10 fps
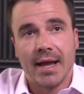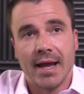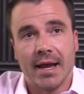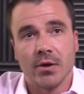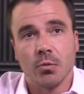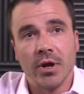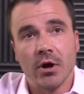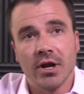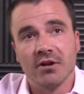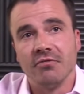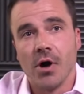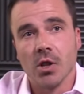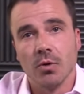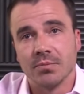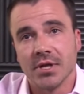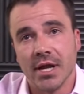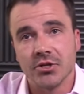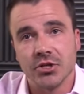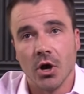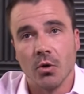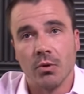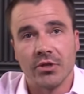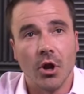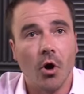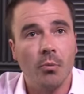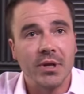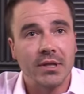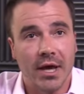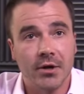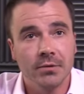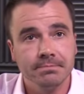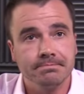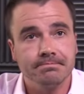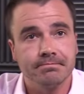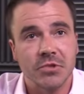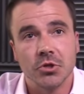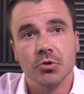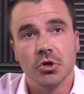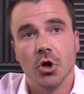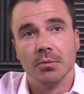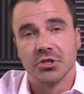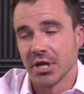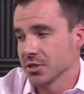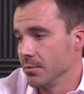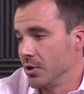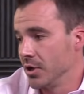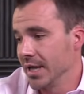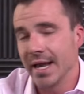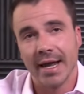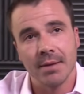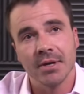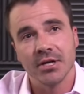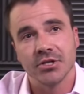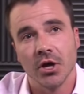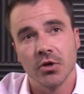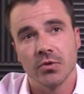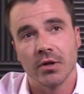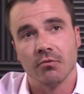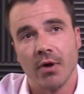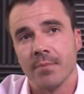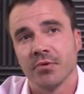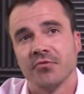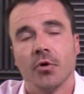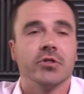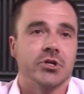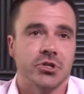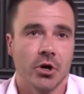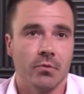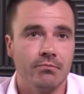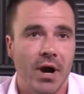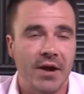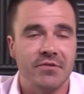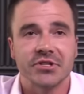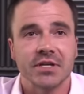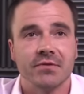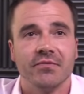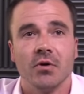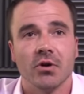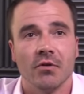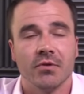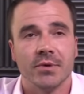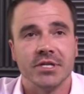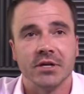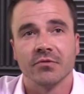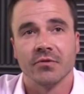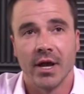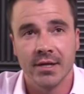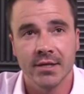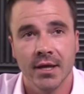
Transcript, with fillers: And we are going to follow up today's show with an open letter to the global chess community and I'm going to tell you that right before this show, I received a phone call from a dear friend